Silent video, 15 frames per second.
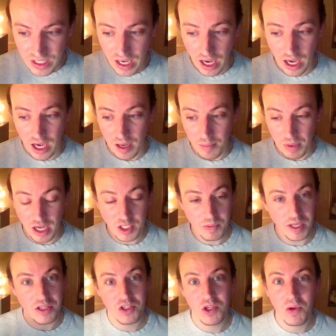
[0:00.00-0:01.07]
I
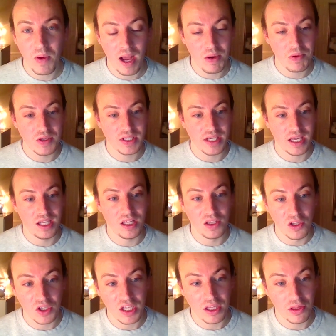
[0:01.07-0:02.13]
spent 2 hours kind of
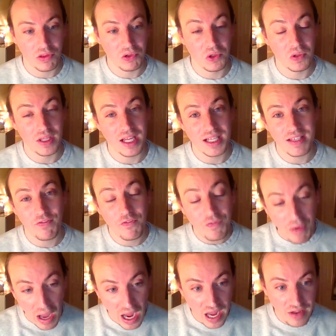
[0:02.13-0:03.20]
looking through, and that's
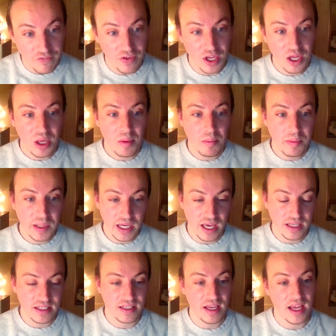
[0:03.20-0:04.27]
5
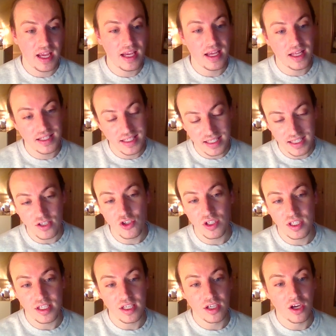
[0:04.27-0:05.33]
PSA and
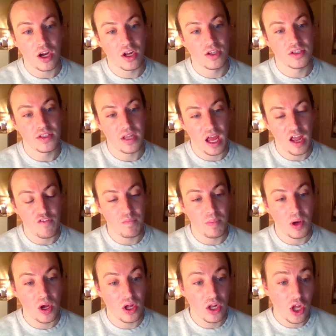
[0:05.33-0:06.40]
CGC cards that I've
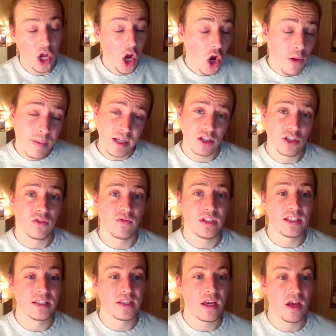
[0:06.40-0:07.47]
bought, hoping to
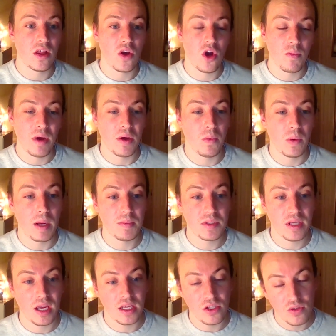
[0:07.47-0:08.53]
resell on my
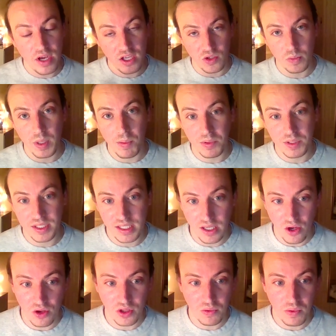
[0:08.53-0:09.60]
website, and you guys will be able to see
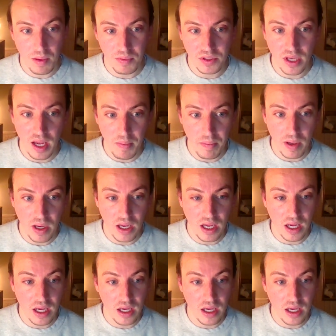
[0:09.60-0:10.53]
it on the website. But